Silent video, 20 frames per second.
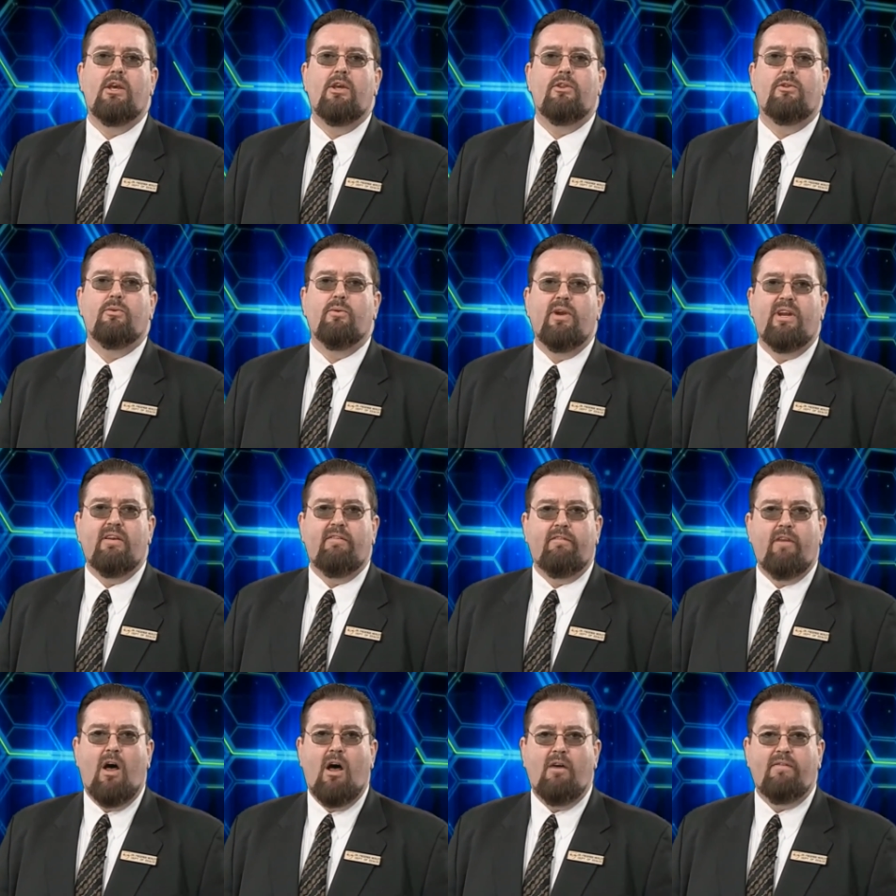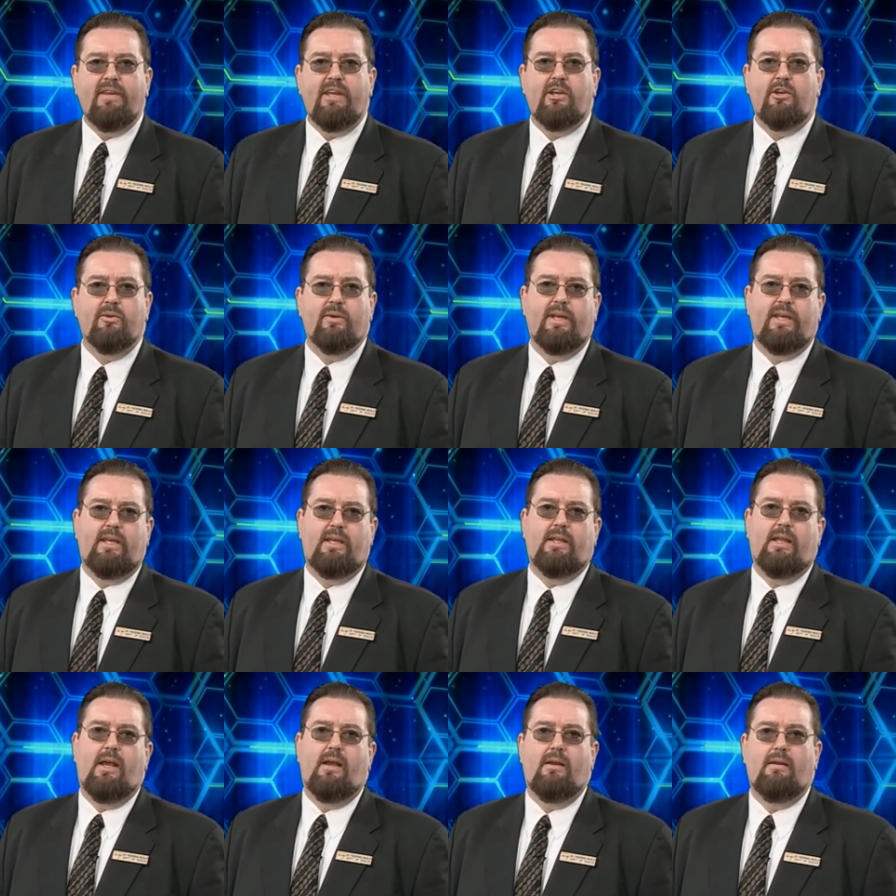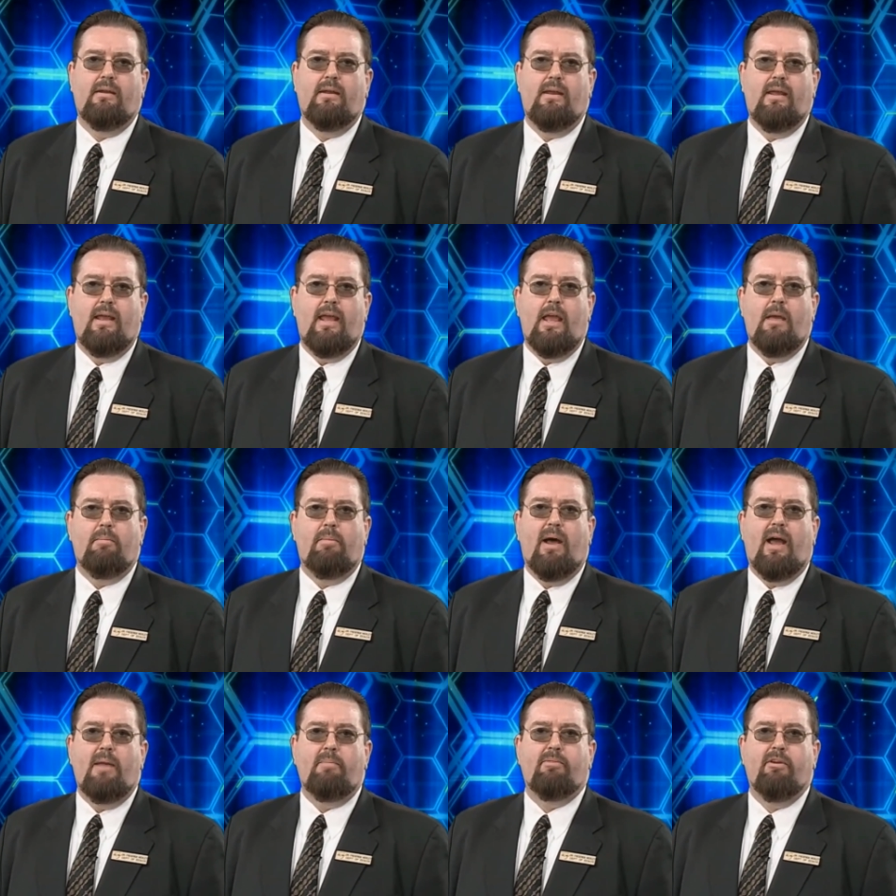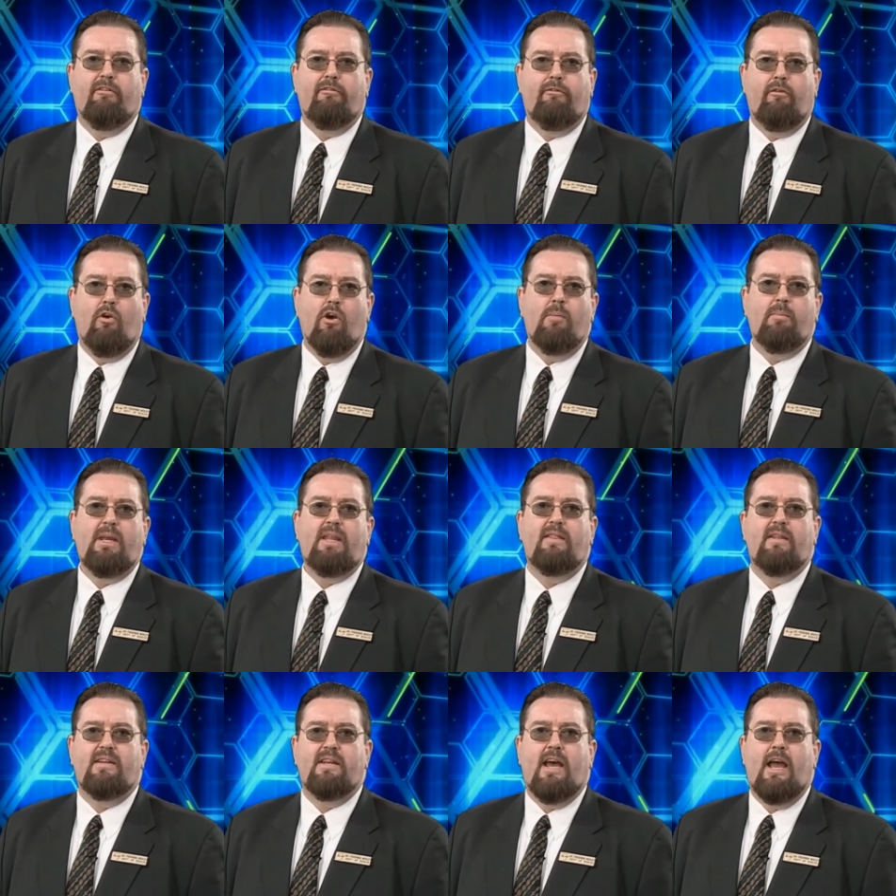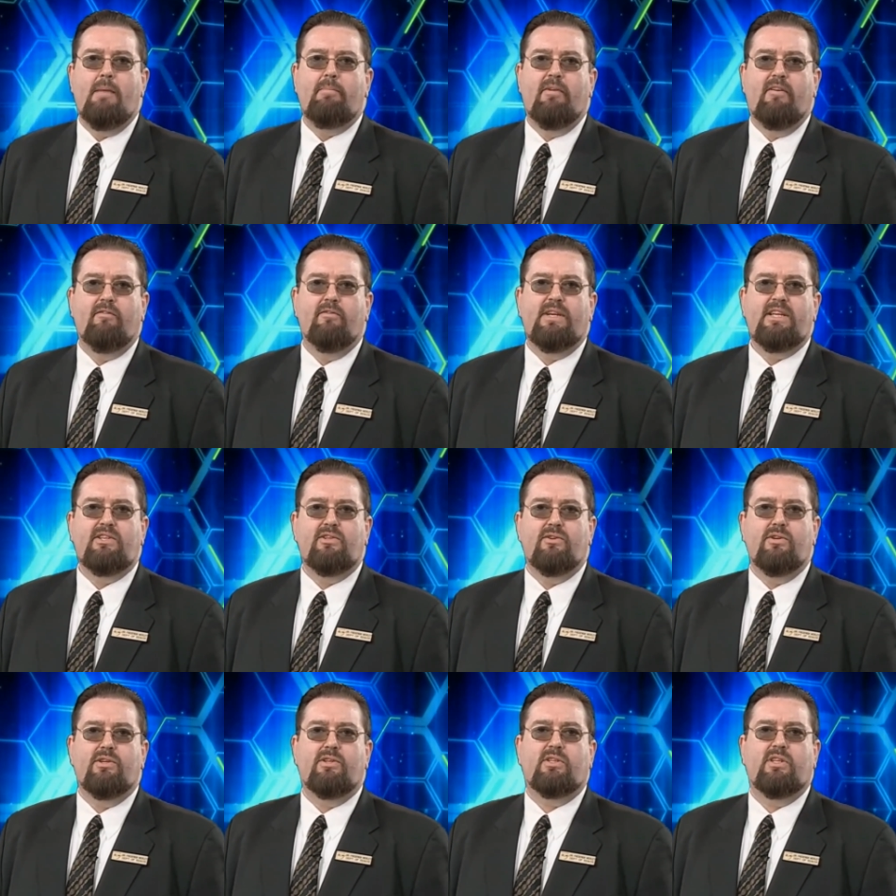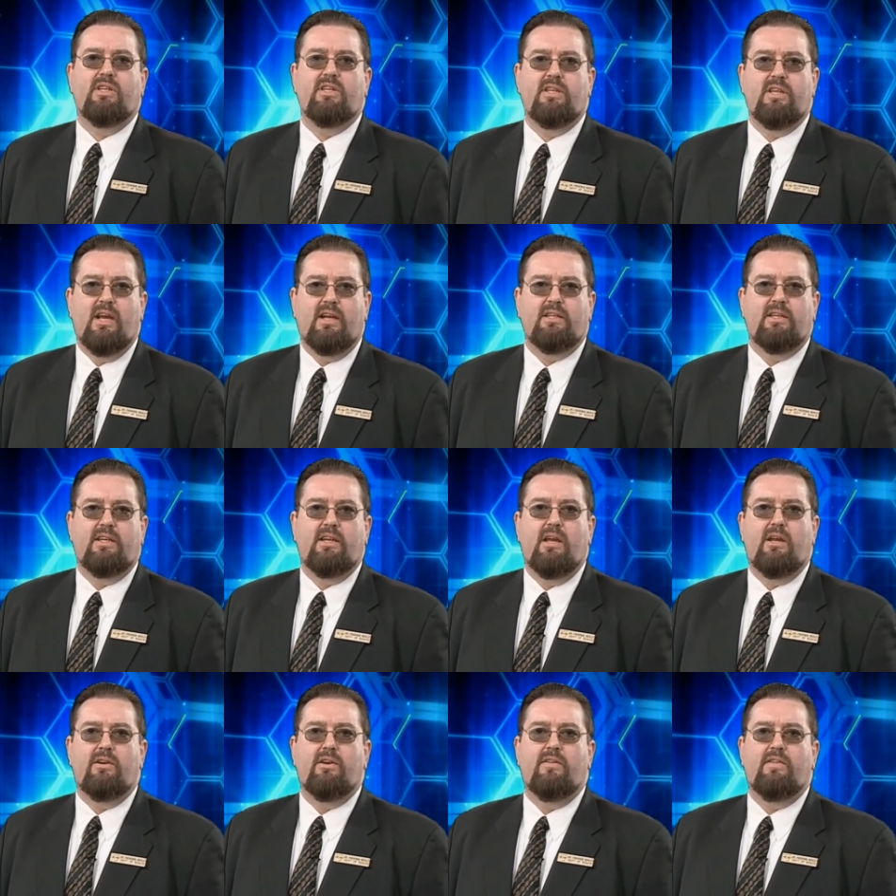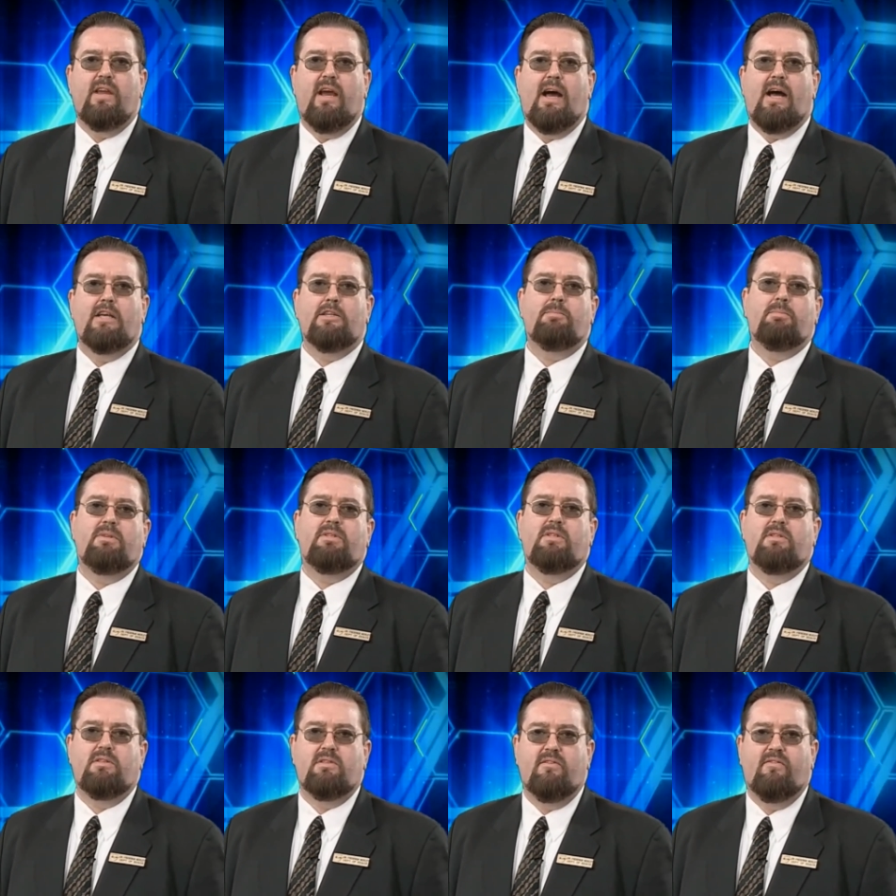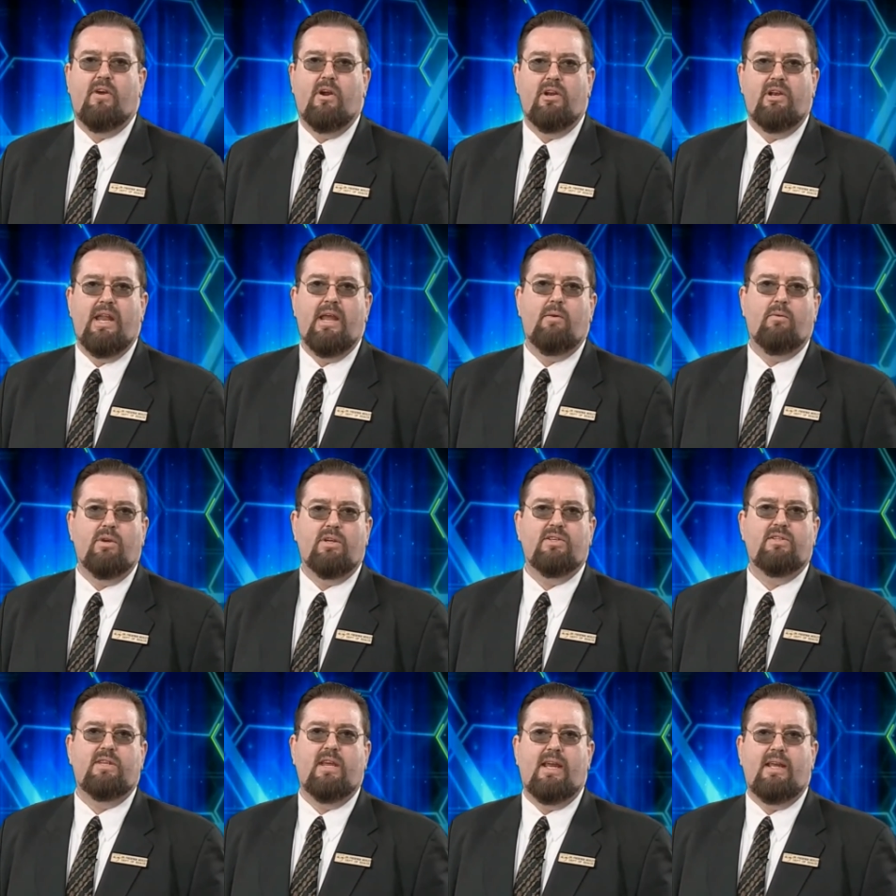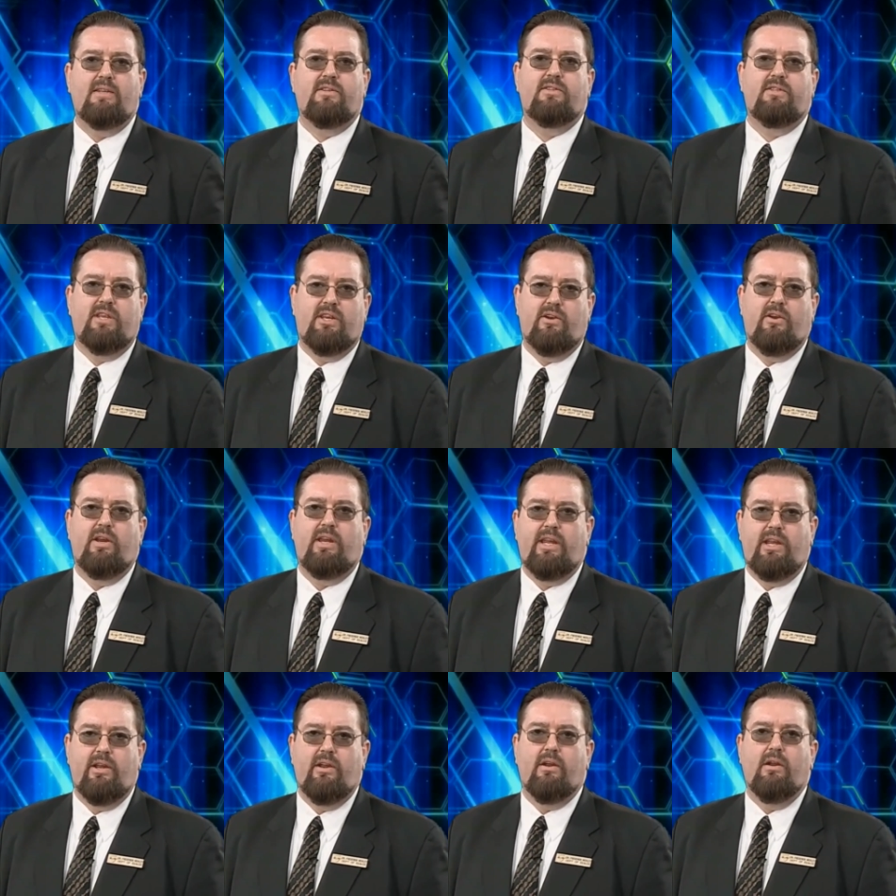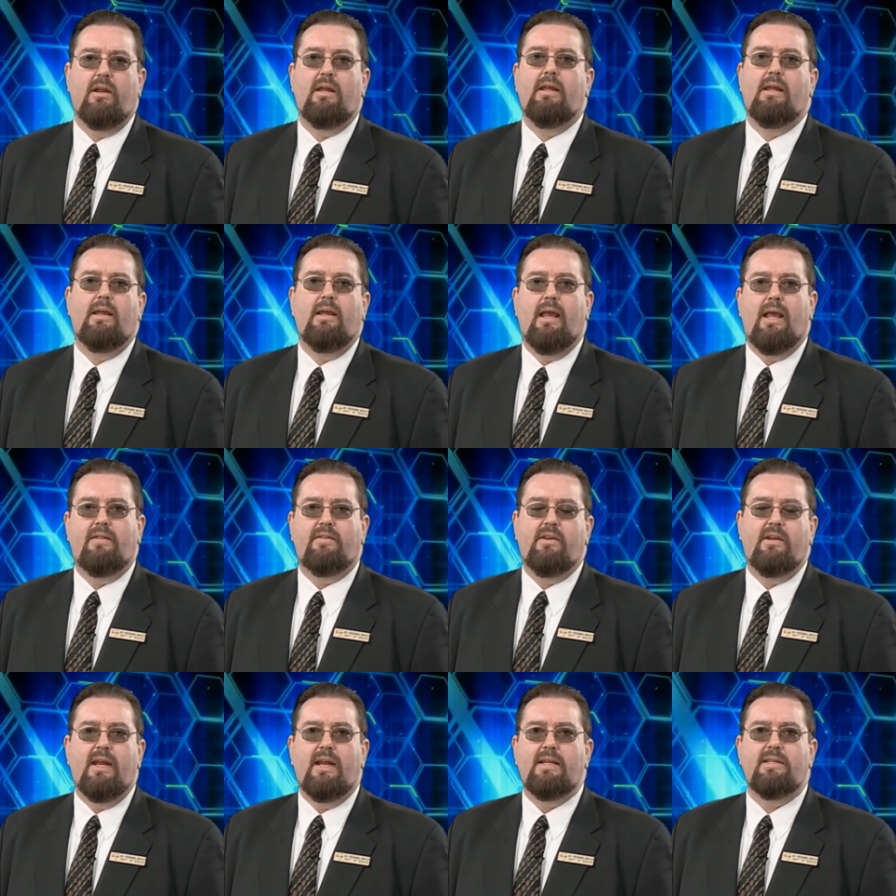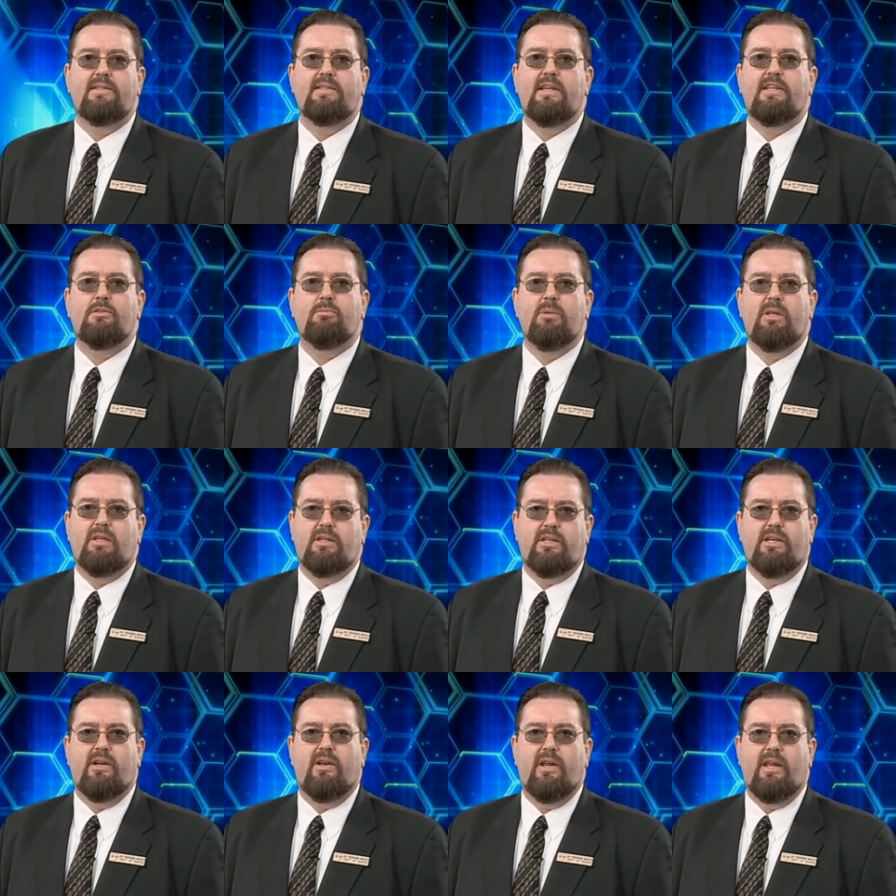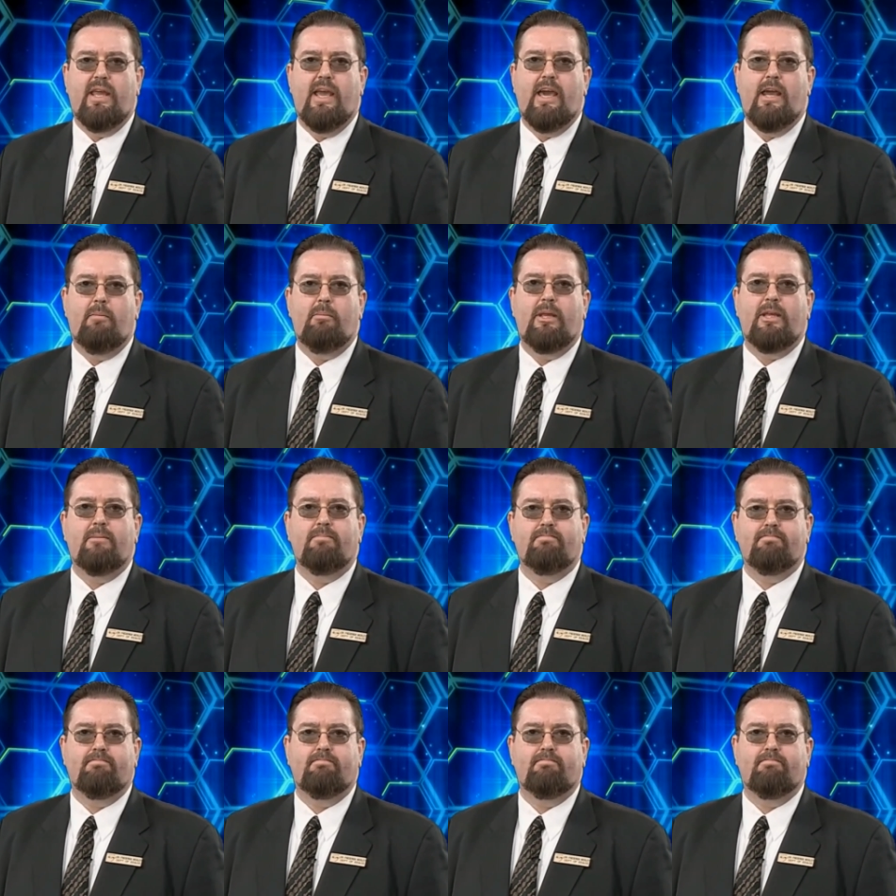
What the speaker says: through an evolving curricula and by performing the type of research conducted under the auspices of our Network Science Center here at the United States Military Academy.